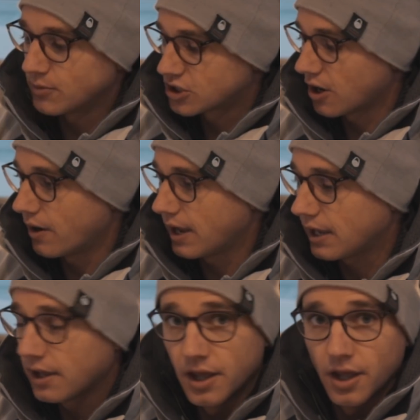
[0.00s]

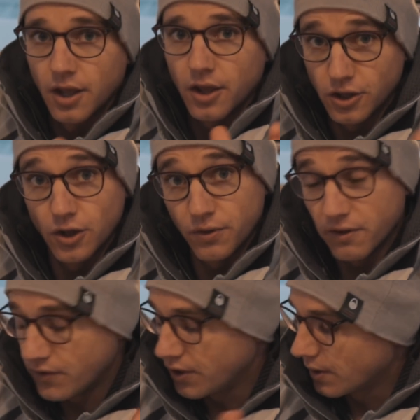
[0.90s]
showing you, the
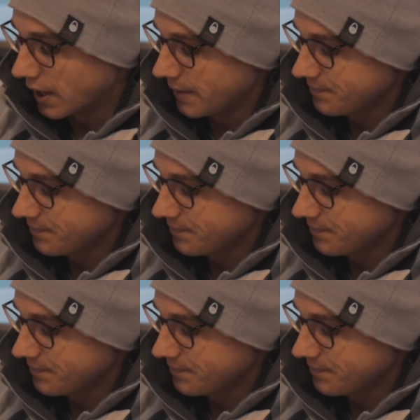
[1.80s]
viewer,